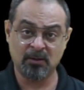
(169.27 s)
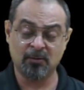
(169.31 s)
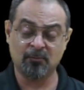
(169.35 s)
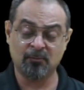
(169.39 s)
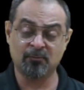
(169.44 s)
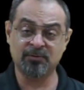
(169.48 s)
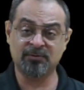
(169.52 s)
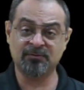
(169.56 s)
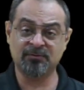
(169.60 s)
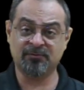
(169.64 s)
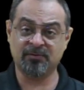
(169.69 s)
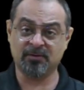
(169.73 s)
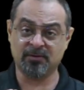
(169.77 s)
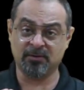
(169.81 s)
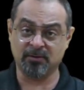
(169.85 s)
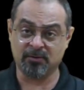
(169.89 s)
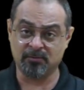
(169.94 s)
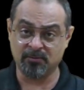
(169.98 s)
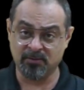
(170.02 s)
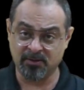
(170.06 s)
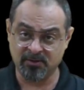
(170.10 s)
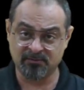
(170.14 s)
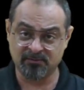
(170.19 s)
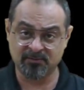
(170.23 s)
which further
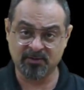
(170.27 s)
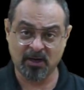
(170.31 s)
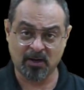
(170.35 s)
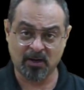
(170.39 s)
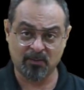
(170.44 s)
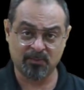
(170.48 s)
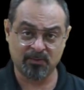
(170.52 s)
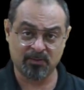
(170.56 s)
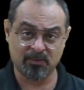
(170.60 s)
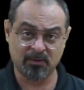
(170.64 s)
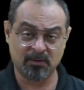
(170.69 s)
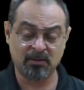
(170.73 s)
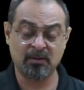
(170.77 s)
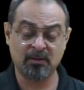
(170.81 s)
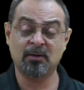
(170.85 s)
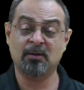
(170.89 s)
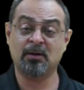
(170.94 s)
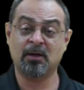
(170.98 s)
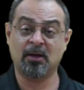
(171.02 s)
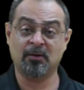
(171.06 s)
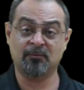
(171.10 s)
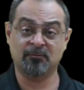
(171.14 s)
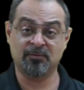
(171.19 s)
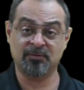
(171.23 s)
creates capital
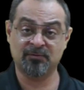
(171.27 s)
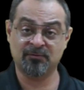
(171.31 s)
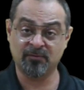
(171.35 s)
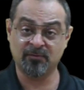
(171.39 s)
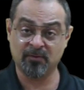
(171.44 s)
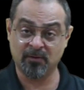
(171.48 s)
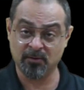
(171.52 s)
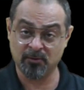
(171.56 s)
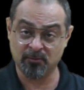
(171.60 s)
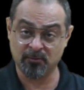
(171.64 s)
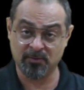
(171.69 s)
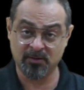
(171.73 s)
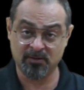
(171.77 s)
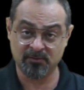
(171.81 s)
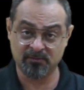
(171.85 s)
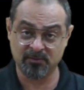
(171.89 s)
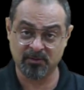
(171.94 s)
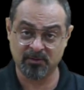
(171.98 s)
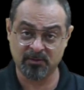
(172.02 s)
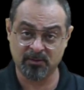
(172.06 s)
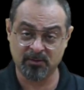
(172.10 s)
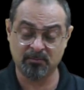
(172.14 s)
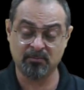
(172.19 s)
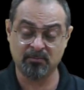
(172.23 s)
and which further creates
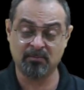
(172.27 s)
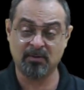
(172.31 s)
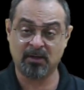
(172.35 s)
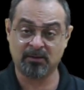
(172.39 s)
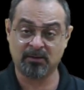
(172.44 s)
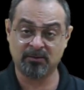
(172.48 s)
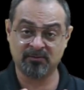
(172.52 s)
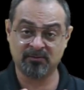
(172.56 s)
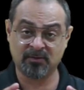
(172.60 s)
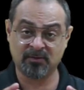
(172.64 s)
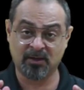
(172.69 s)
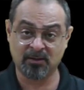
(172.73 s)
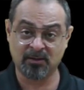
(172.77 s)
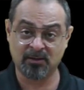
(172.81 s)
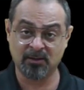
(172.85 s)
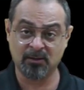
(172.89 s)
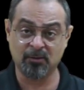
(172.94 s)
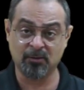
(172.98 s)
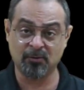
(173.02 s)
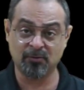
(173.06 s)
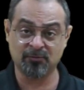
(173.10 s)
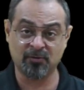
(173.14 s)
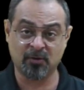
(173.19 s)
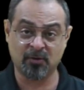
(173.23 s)
income, and the cycle
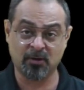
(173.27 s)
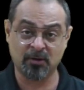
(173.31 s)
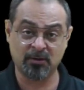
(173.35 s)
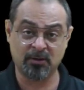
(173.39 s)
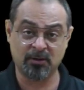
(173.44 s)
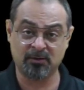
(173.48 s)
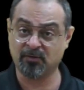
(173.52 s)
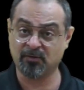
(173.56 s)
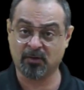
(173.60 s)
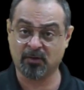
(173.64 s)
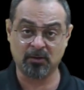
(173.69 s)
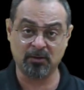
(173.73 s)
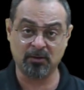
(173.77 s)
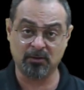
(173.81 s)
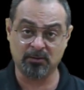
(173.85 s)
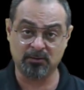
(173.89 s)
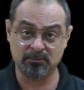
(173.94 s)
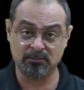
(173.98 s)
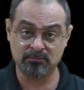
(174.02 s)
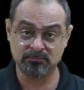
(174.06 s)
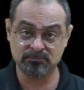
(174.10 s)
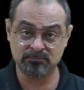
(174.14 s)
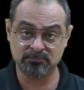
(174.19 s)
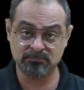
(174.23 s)
goes on, it's all
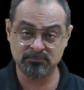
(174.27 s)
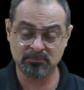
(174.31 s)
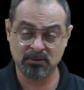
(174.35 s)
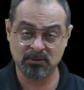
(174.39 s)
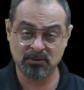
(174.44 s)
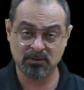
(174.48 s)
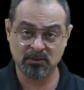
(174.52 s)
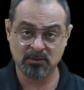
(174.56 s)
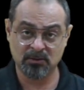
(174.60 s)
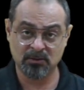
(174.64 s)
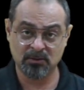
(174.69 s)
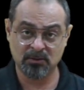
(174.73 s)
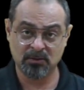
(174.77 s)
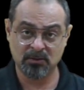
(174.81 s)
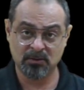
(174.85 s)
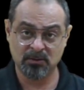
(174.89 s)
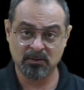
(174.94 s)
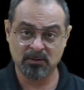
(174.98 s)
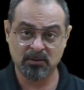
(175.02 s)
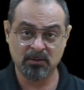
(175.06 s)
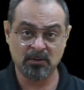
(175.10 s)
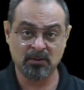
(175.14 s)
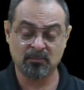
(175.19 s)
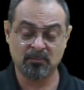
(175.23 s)
good.
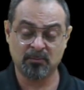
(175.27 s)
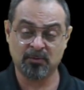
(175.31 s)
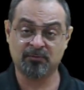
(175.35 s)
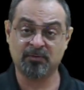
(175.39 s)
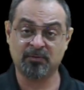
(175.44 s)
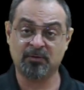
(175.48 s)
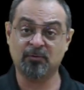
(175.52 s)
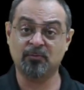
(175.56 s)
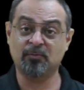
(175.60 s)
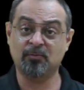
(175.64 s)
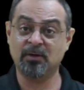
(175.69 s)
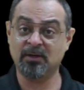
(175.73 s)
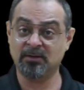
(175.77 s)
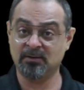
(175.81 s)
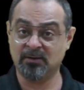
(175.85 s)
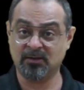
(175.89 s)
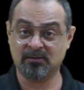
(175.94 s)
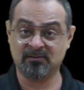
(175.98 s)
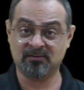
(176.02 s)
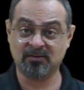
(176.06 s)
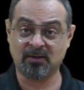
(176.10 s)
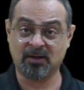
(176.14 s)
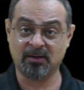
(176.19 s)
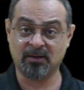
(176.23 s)
But when you break
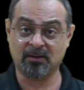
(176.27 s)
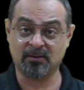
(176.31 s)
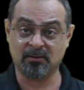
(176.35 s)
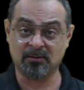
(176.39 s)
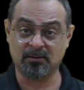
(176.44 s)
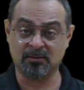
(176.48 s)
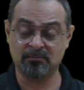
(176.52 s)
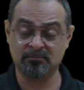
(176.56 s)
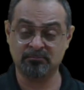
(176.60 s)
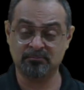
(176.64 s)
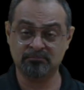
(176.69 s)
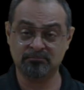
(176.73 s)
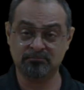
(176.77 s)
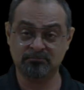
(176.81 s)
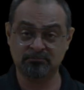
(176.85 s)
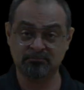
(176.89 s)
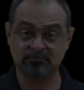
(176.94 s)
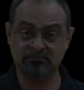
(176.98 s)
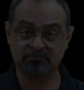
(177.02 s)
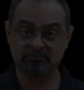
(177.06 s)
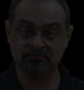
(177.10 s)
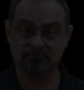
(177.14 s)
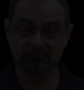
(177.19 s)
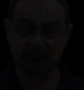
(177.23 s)
that cycle,
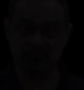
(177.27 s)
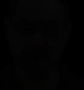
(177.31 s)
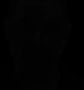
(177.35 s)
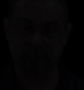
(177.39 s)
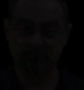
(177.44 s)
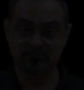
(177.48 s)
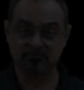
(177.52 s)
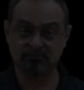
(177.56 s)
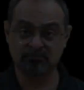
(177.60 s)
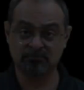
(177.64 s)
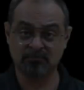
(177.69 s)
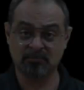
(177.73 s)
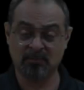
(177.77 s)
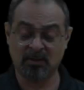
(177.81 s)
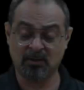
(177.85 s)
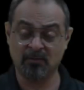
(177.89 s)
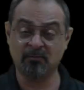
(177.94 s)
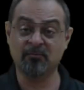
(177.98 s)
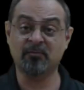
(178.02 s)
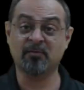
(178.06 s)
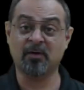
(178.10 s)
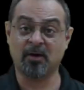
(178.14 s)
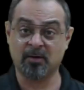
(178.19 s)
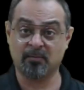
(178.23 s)

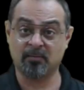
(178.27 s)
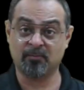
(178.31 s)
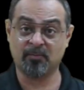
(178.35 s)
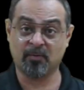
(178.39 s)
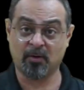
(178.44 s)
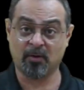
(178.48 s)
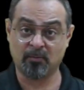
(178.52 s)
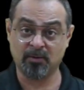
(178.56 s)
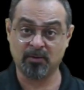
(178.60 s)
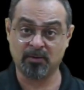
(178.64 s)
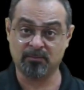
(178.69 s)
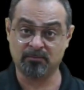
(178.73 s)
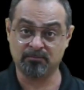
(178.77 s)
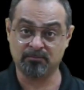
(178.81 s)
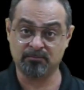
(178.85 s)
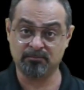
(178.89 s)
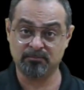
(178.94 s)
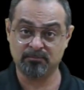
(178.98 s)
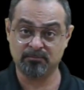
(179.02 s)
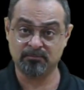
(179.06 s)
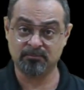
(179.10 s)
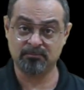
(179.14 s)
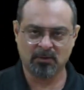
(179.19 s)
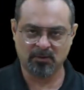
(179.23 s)
you've got a problem.
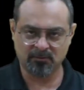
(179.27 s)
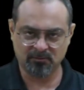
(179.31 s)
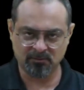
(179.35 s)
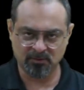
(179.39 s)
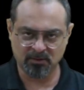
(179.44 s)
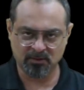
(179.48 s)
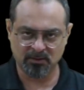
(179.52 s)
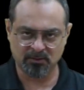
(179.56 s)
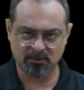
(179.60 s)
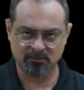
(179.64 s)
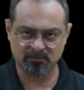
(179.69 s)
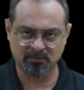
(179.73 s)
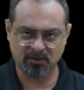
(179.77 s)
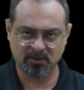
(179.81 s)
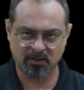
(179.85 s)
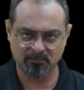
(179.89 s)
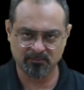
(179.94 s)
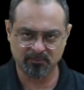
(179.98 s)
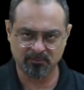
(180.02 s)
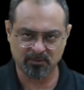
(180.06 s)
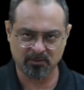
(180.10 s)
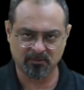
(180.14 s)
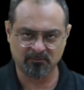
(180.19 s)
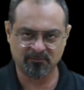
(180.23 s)
Let's take an
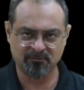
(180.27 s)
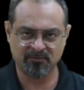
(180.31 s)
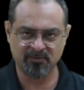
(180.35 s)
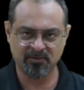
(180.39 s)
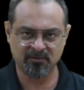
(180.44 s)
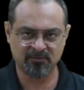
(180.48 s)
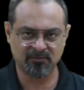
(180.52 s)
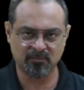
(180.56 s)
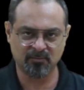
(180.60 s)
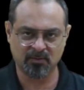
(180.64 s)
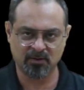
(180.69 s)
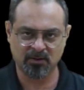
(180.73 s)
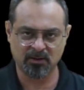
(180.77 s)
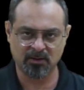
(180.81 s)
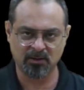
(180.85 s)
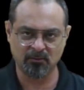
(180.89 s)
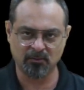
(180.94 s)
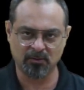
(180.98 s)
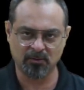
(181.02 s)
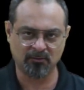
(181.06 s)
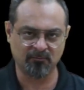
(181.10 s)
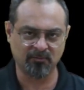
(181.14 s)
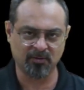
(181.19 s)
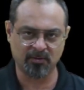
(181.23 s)
example of fiat money
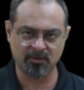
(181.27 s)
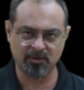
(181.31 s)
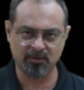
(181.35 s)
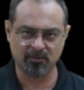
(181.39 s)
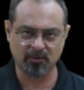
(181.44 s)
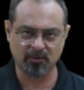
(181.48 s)
going very